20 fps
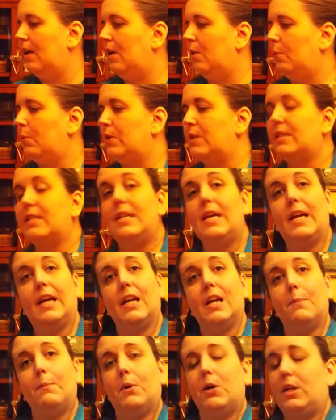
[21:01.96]
We're sneaking
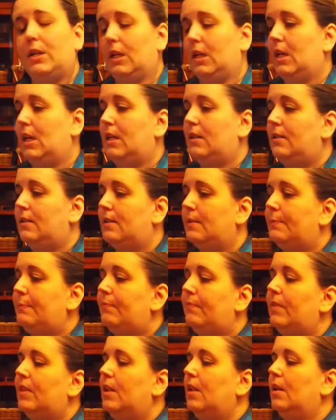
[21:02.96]
up on it, kids.
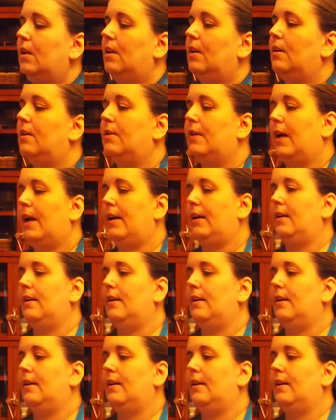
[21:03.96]
Okay,